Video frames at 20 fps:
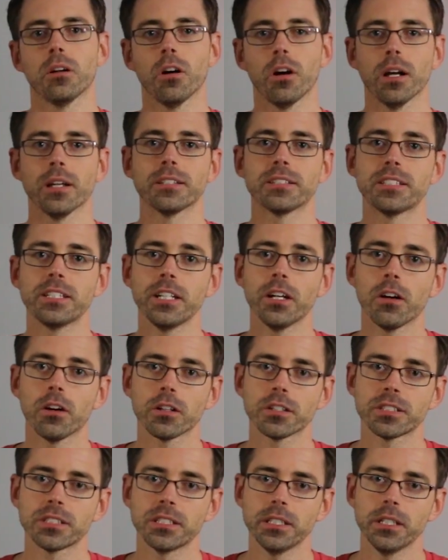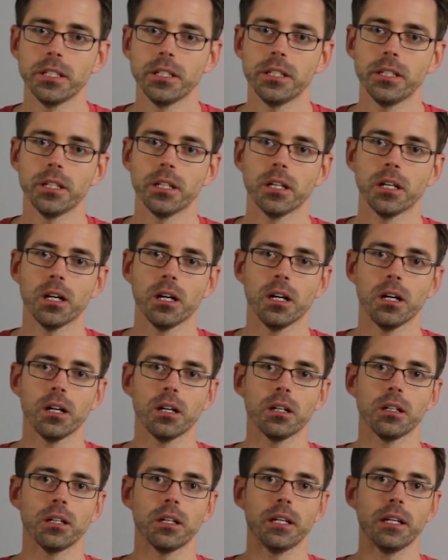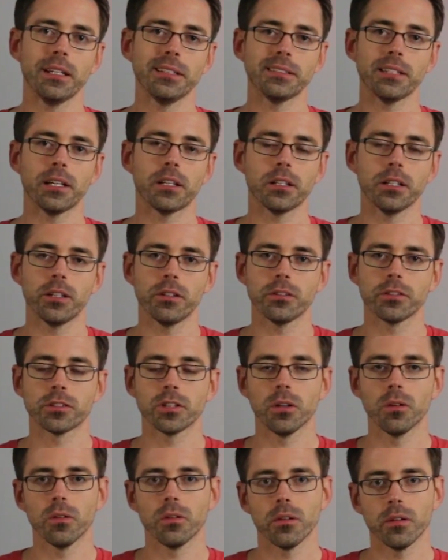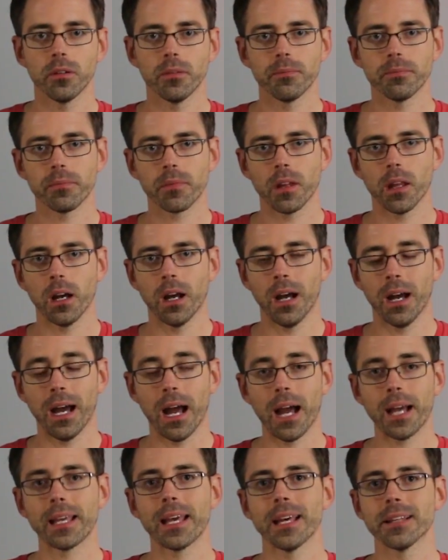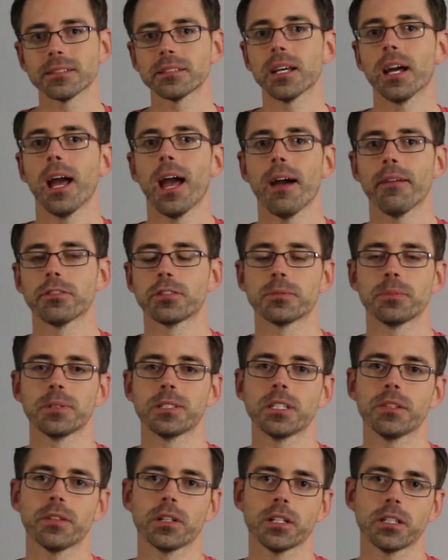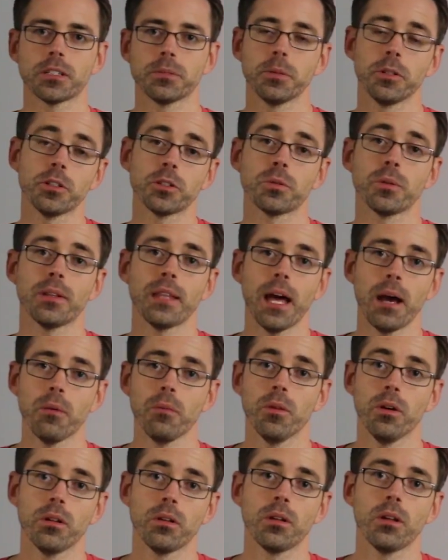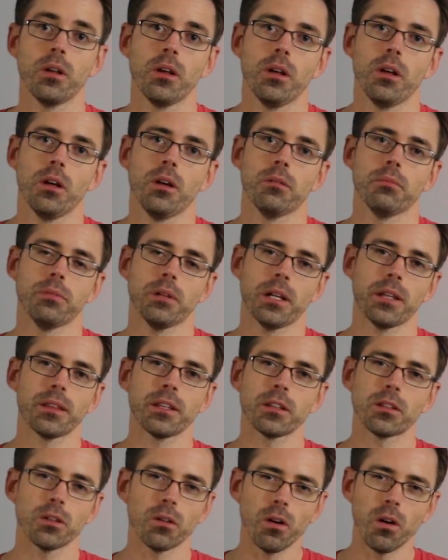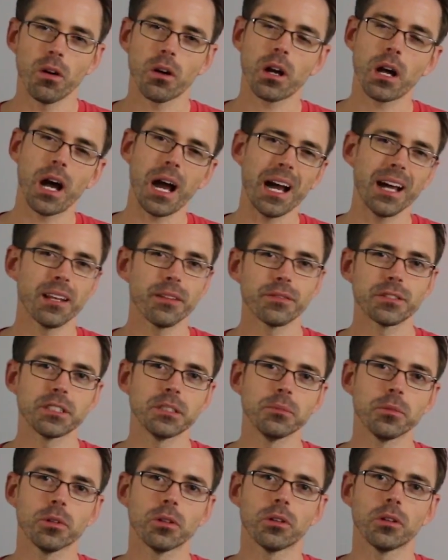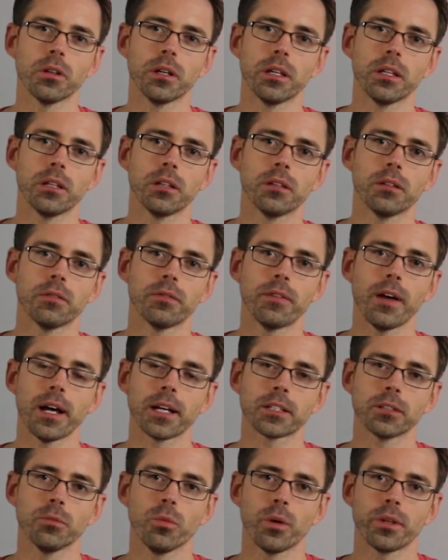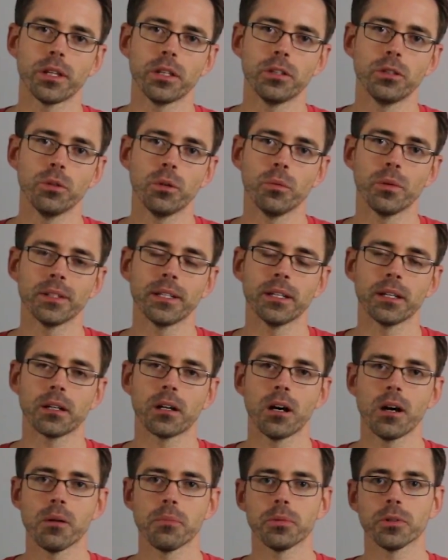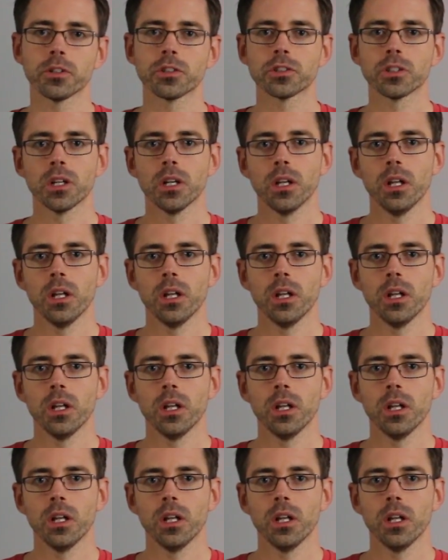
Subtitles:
All right, CRC intake cleaner. So I can't say I have specific experience with that one, but I think they're all kind of similar in the fact of what they do and what they accomplish.